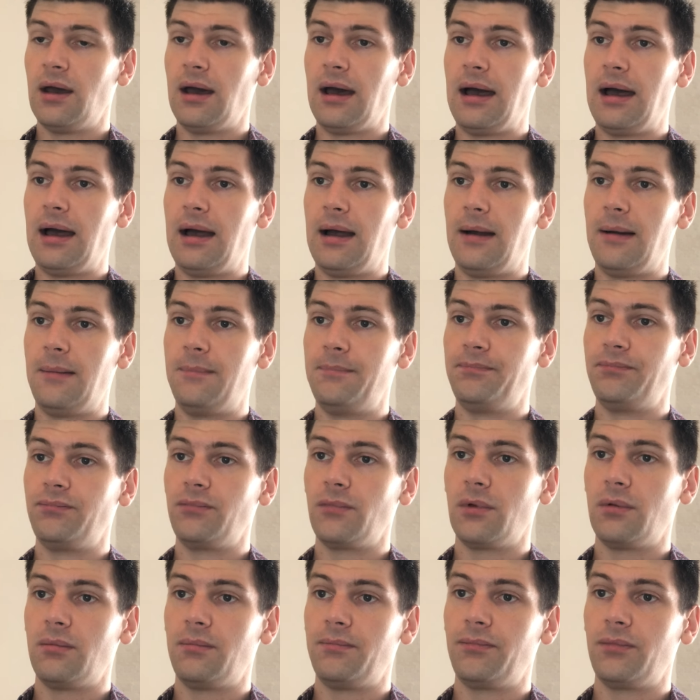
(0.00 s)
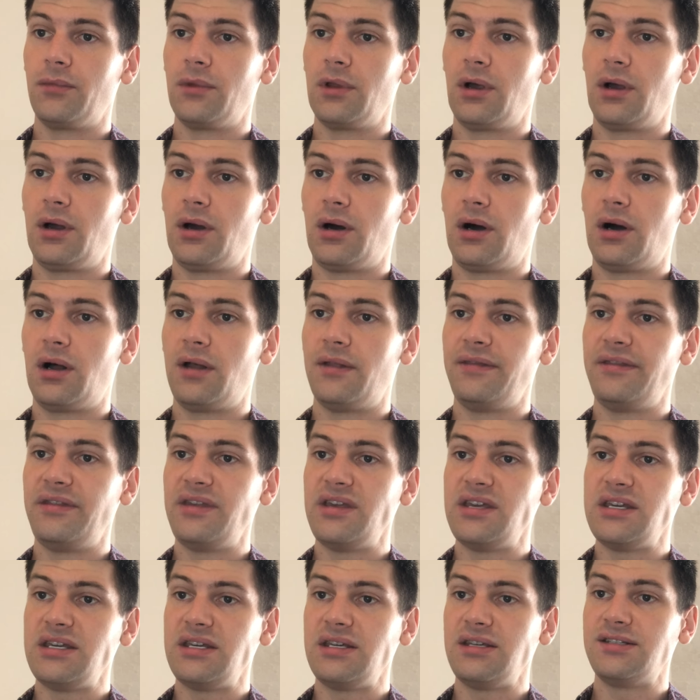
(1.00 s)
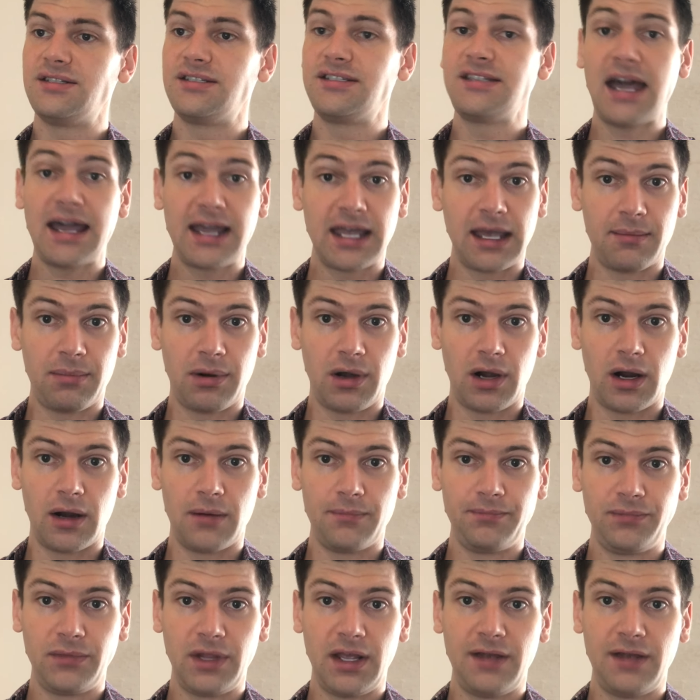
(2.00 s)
on the second part,